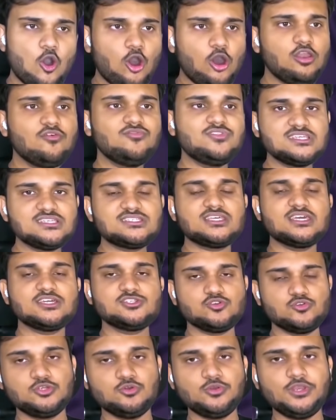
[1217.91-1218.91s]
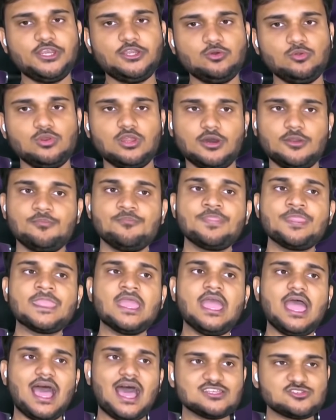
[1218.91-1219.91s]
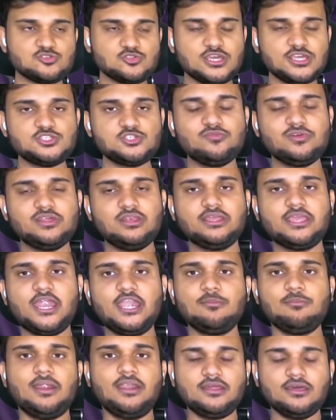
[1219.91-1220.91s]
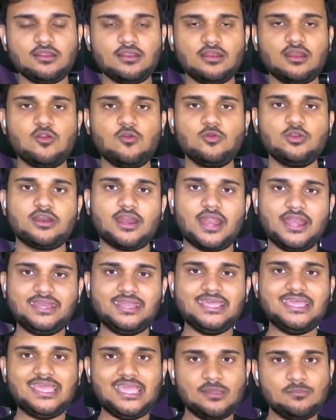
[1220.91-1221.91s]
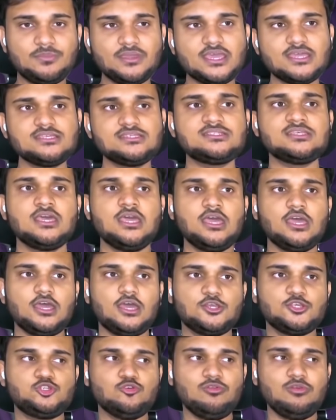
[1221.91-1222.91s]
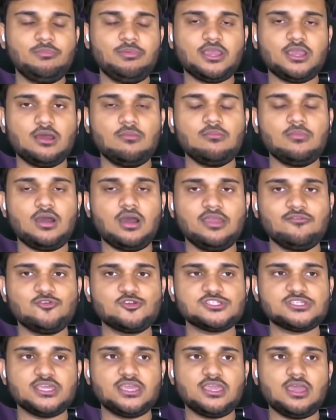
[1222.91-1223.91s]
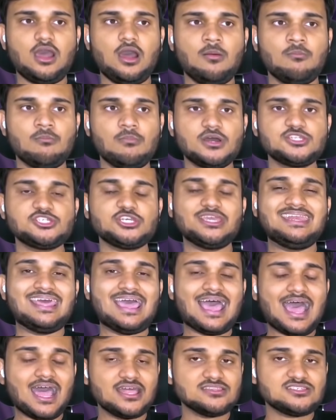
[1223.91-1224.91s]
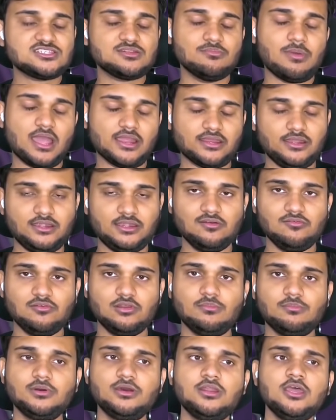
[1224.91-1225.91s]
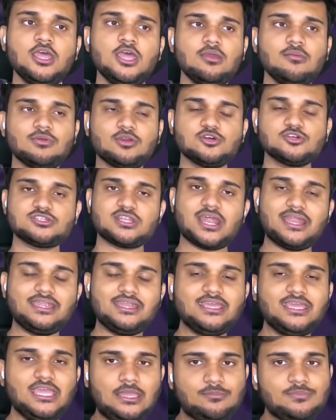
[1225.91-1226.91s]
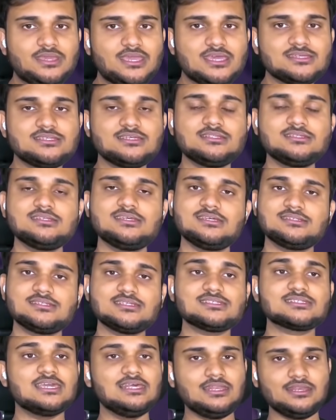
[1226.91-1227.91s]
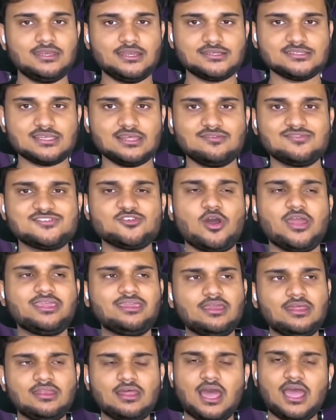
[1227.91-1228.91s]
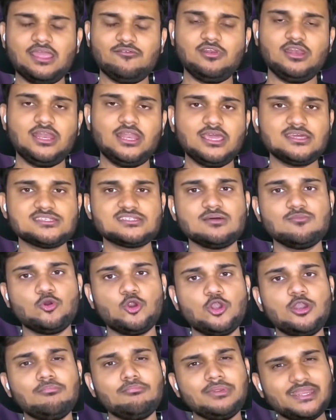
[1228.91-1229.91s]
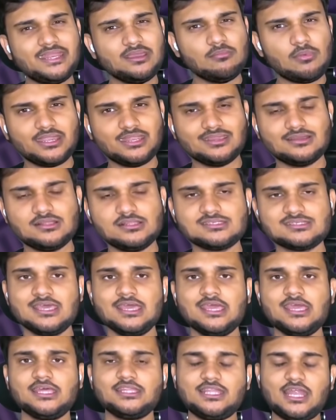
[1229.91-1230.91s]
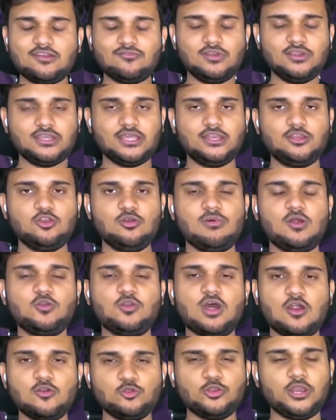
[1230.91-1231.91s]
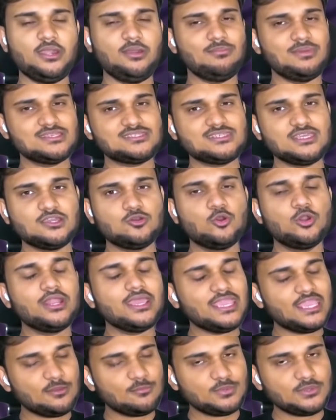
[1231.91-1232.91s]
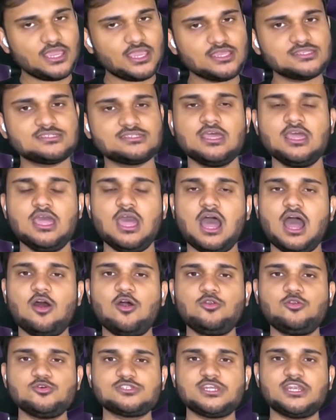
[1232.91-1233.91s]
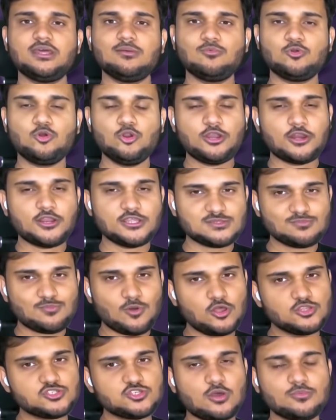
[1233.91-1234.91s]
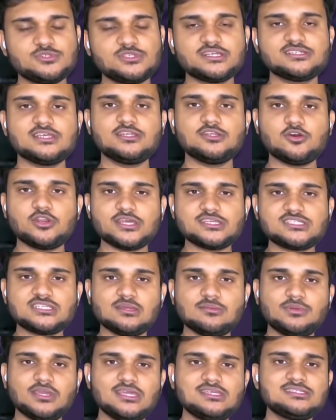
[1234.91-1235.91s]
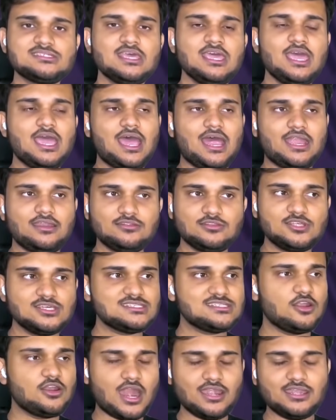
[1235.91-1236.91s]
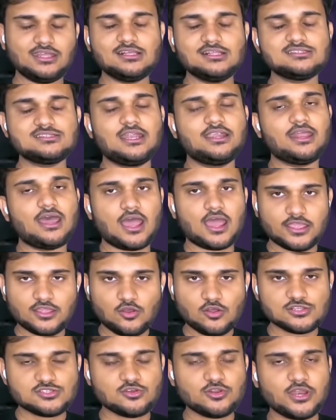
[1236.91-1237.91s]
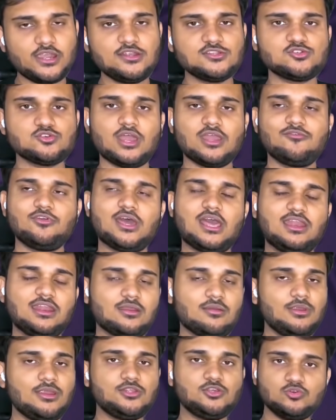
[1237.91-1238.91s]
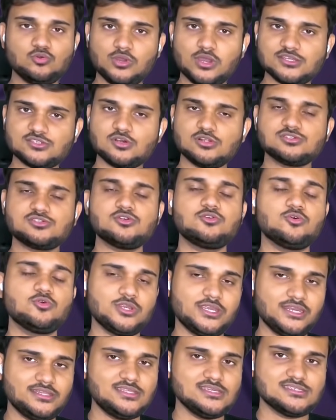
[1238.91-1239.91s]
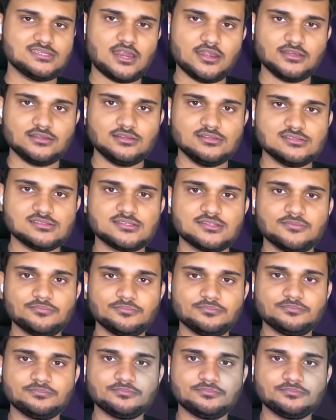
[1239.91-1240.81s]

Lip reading: All of these things you need to learn. As soon as you will get better around writing APIs, you will become, I would say, a much enhanced backend developer, because writing APIs is a skill in itself. So I will link some good Medium articles that will tell you about how to write basic good APIs, how to set up good response objects in your REST APIs. And these are articles that I also read, so I would highly recommend you guys also to read these articles.